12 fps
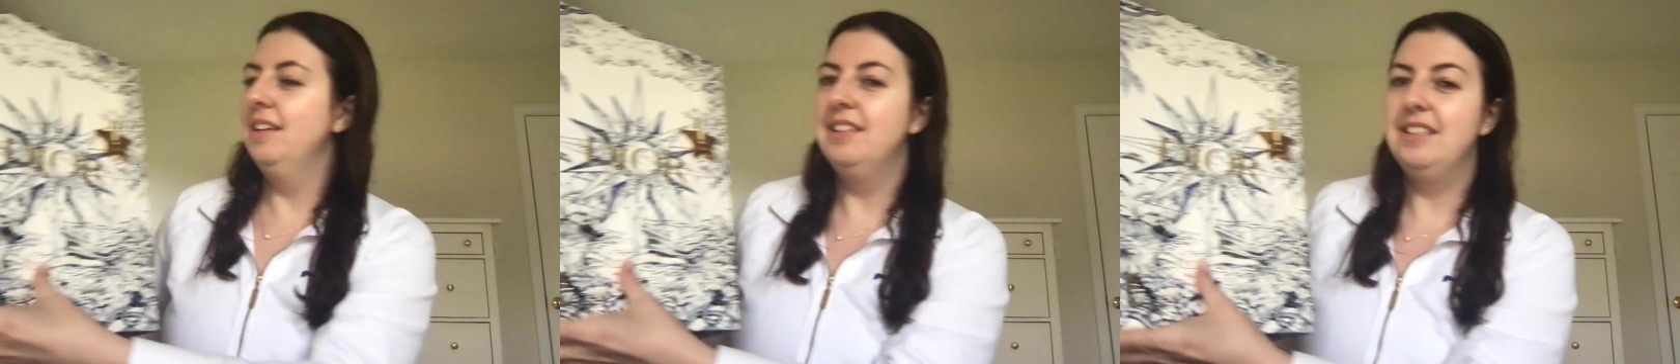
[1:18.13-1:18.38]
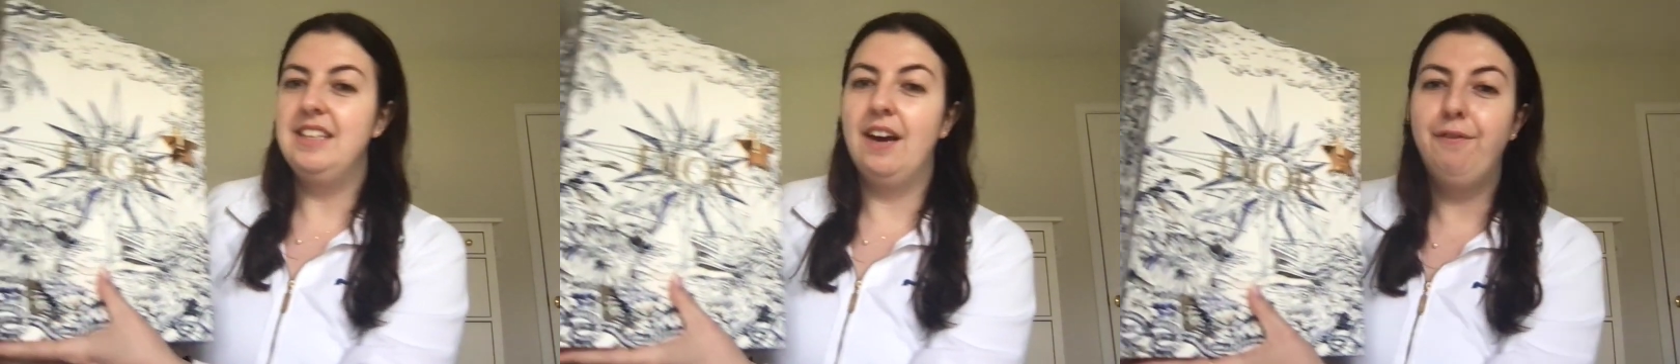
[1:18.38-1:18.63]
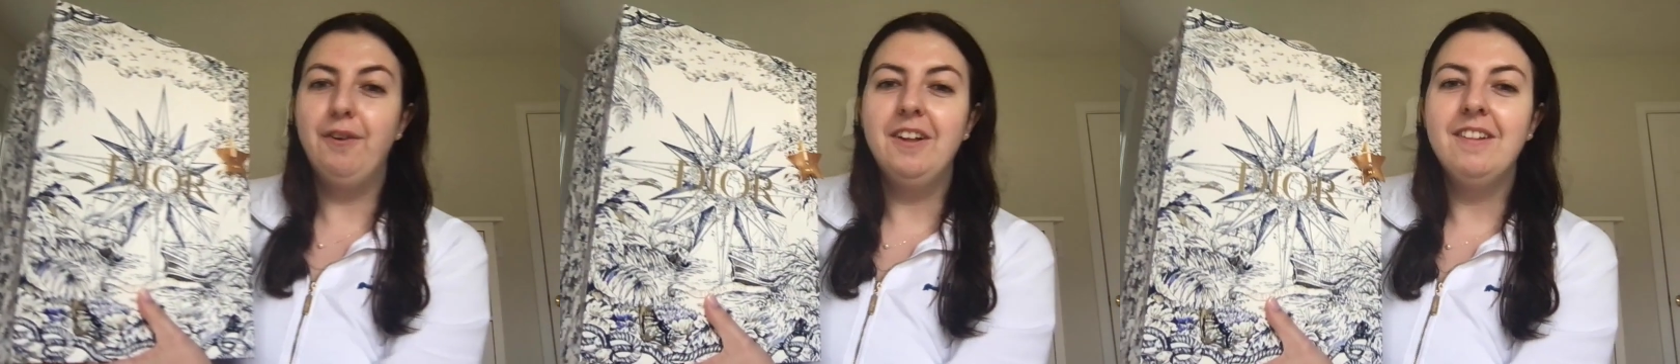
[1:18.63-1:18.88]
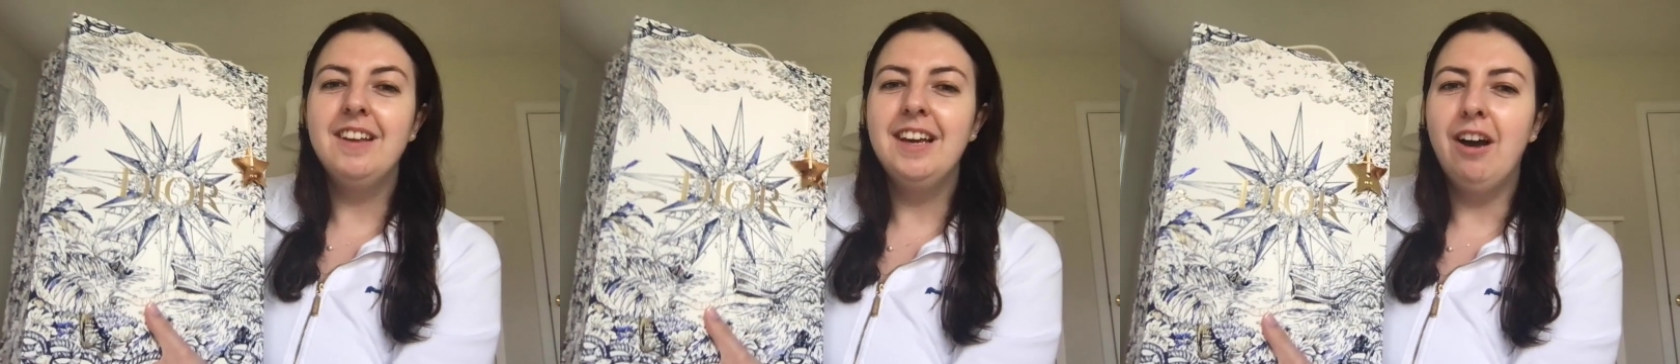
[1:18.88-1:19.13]

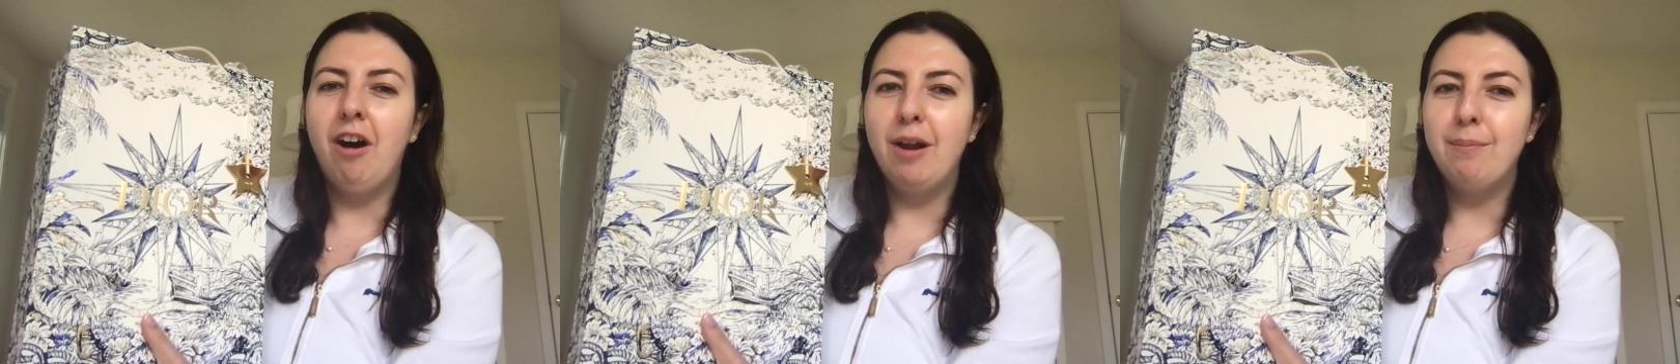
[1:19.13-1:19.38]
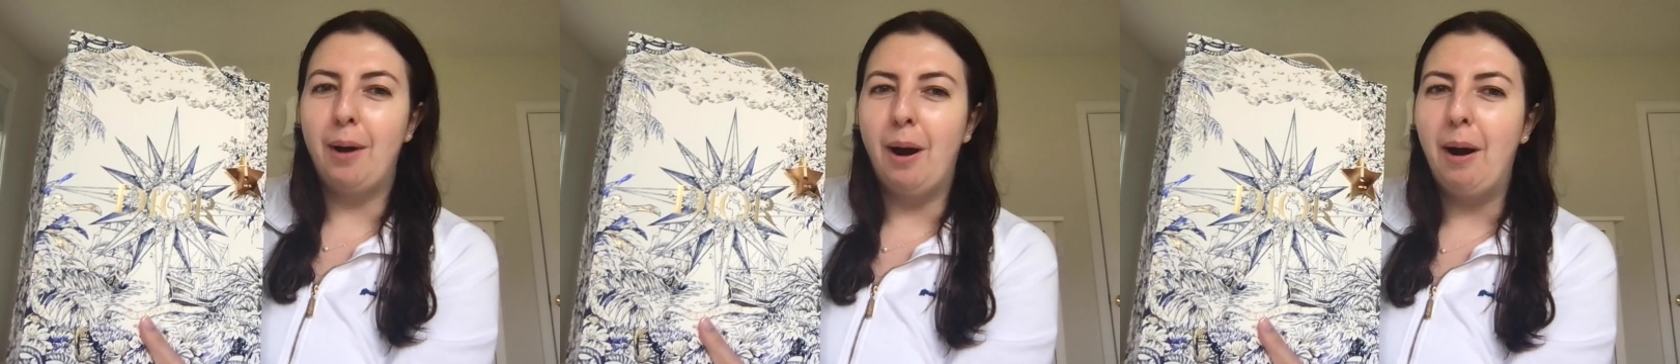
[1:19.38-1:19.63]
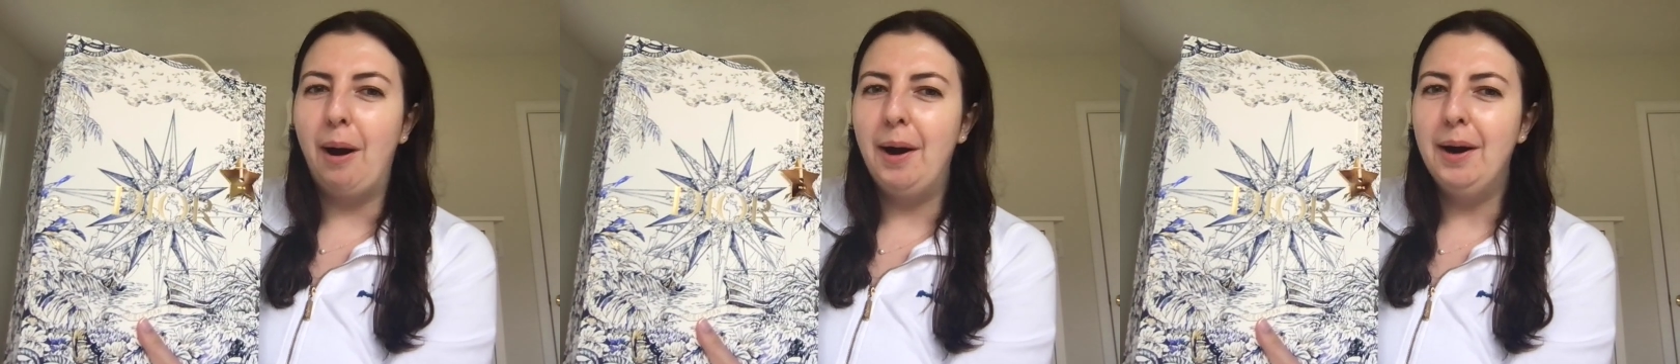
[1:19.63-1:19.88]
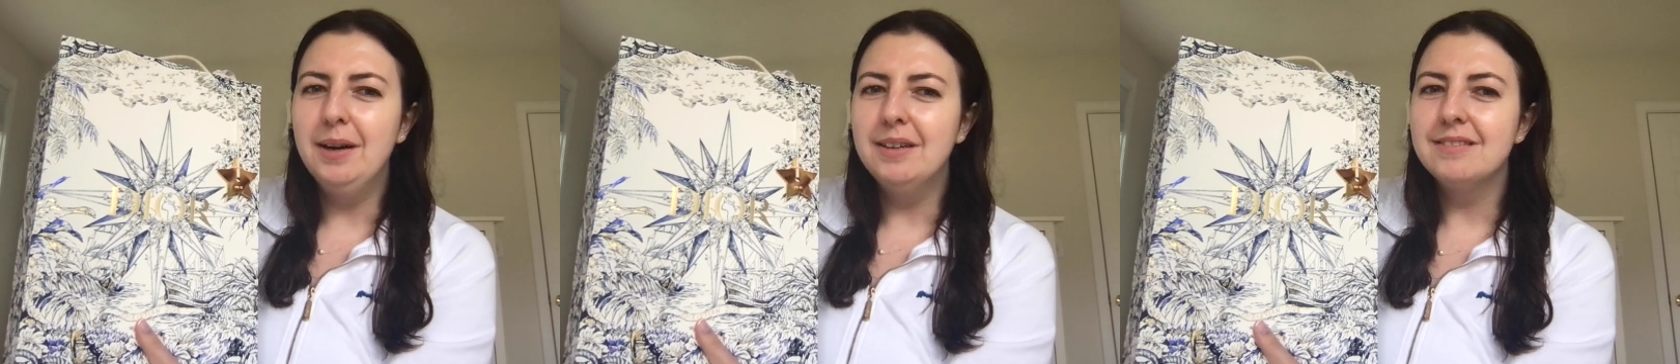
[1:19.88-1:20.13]
Definitely on
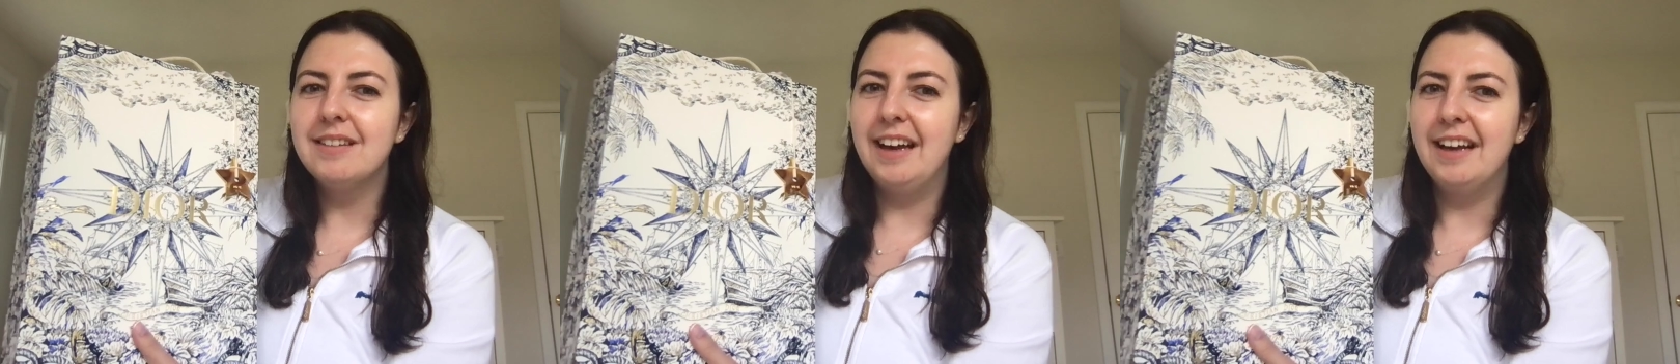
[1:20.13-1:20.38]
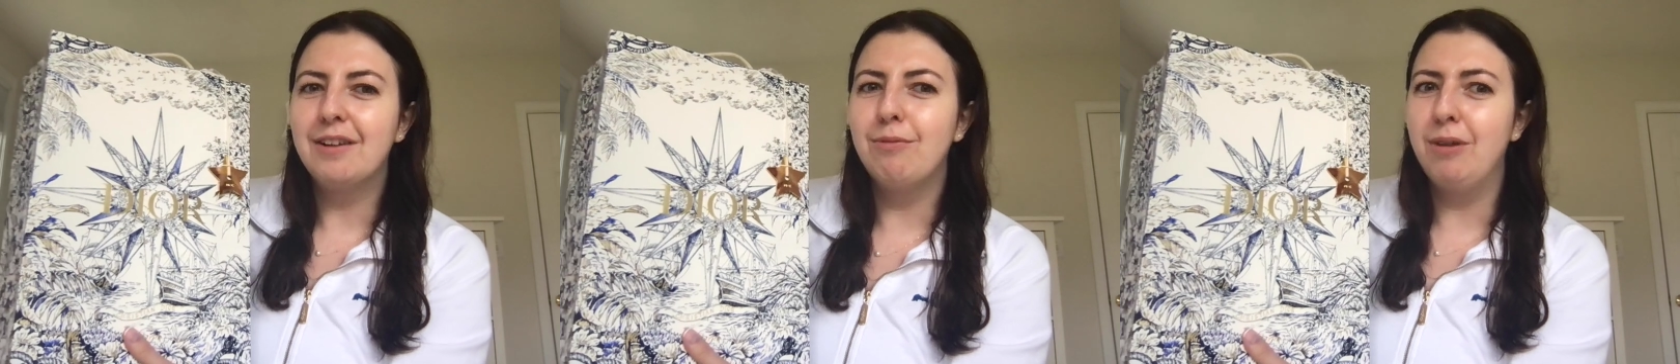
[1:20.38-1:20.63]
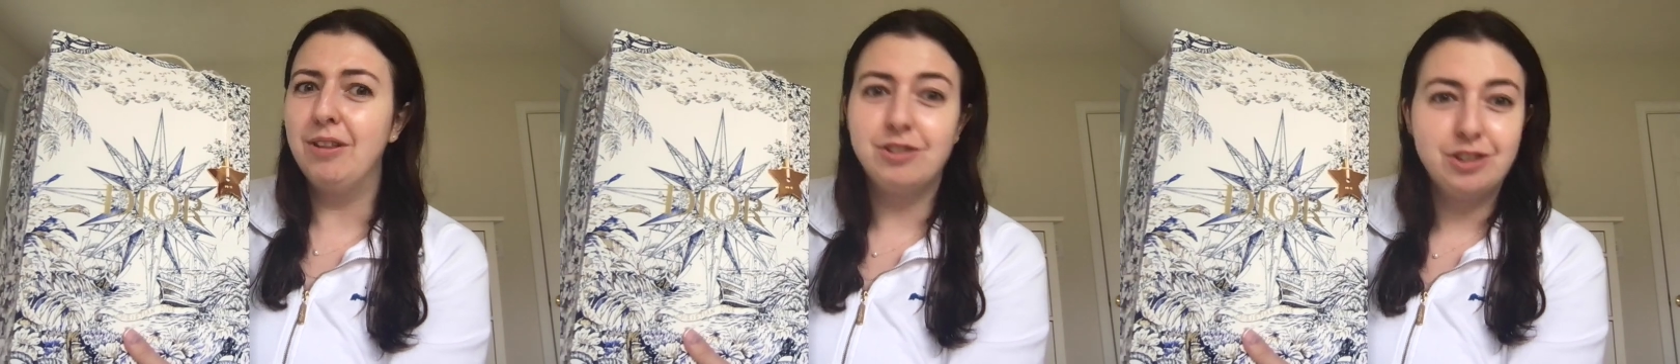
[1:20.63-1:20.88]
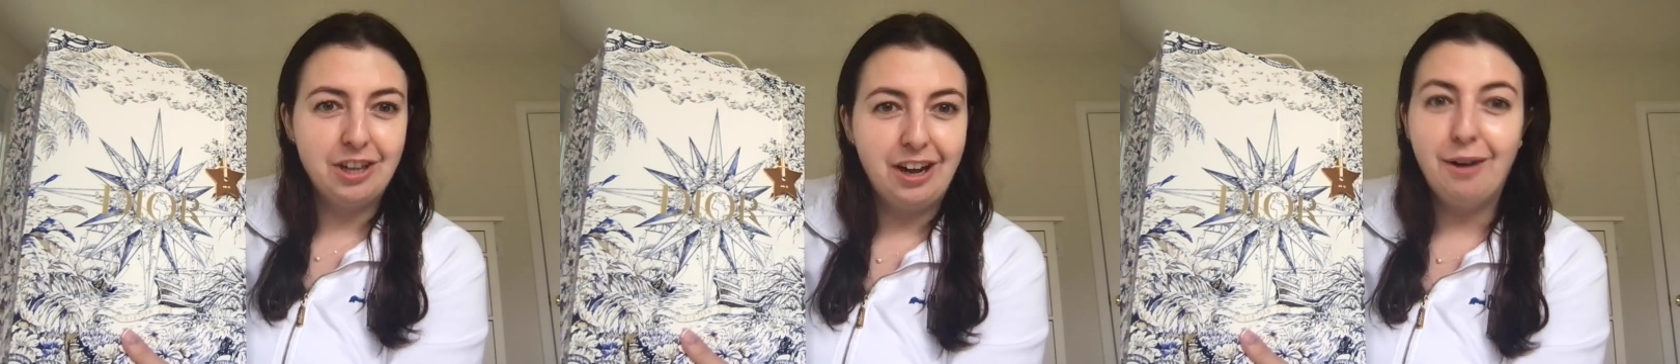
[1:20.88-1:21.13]
par like with
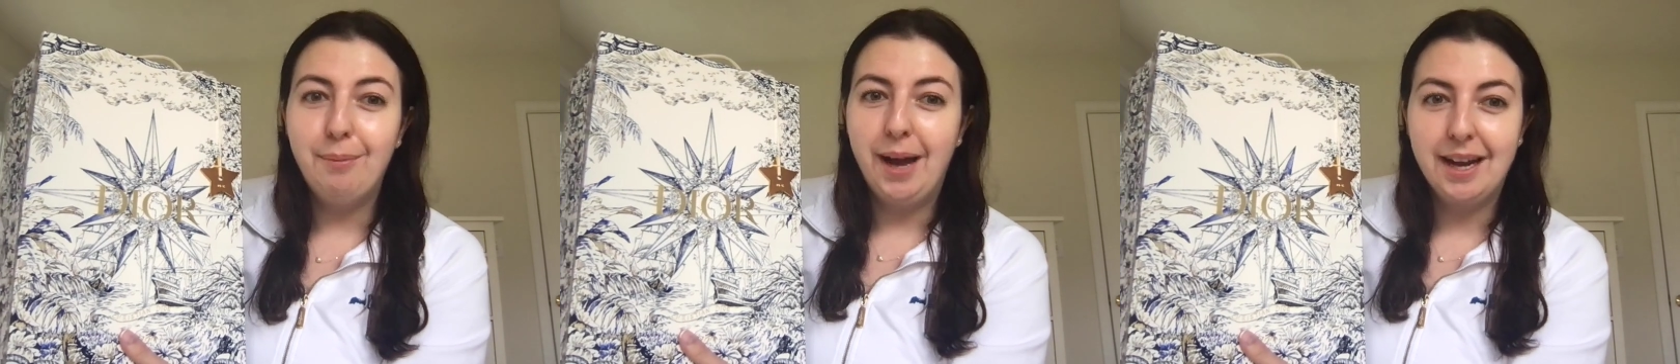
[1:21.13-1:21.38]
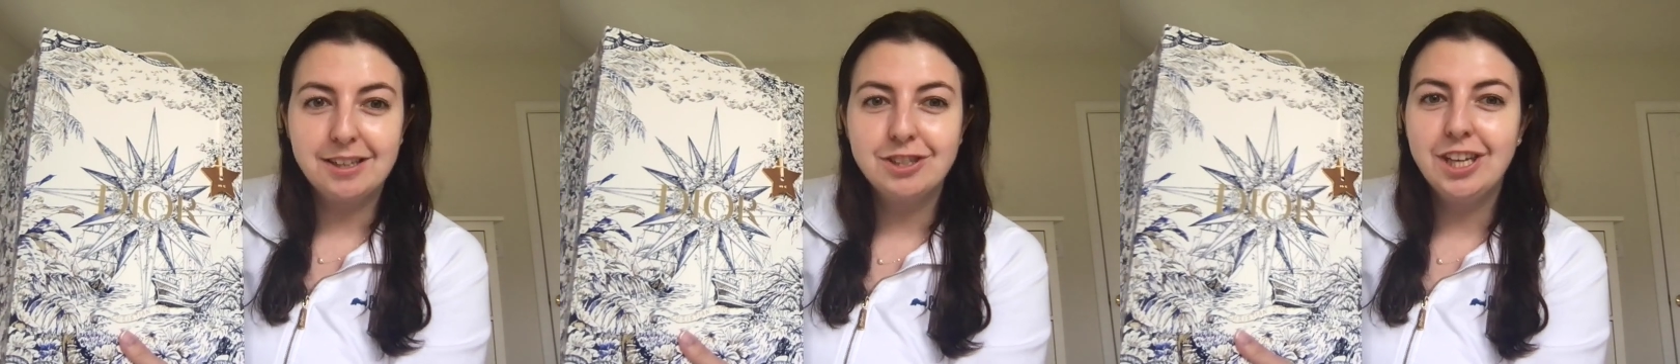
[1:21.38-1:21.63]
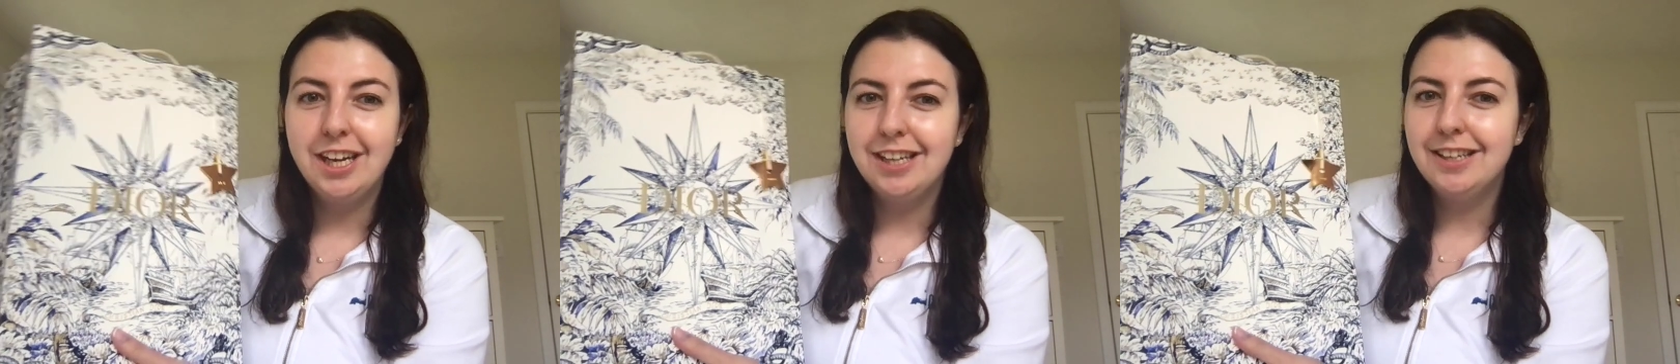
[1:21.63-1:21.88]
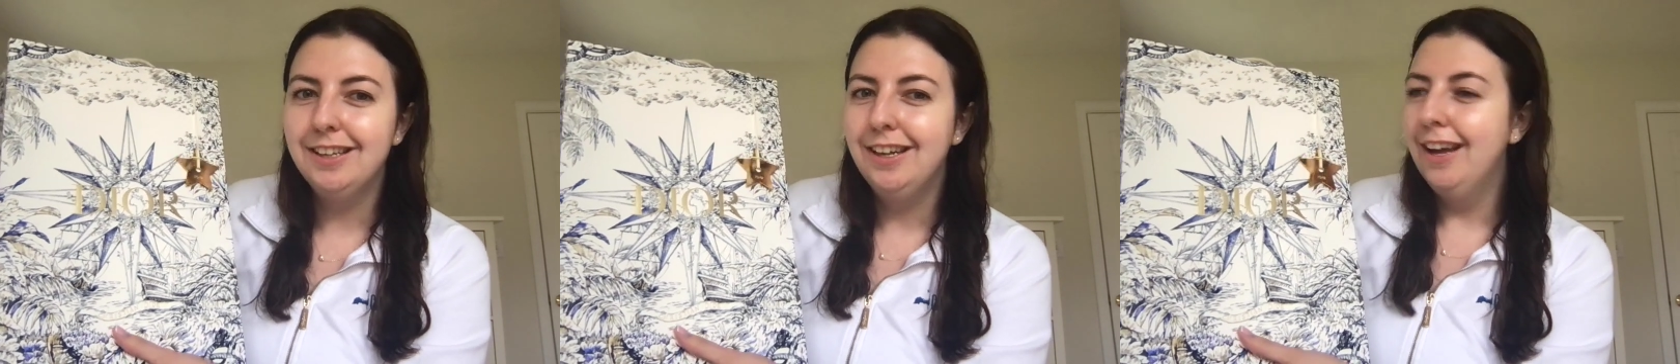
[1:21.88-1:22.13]
Chanel packaging.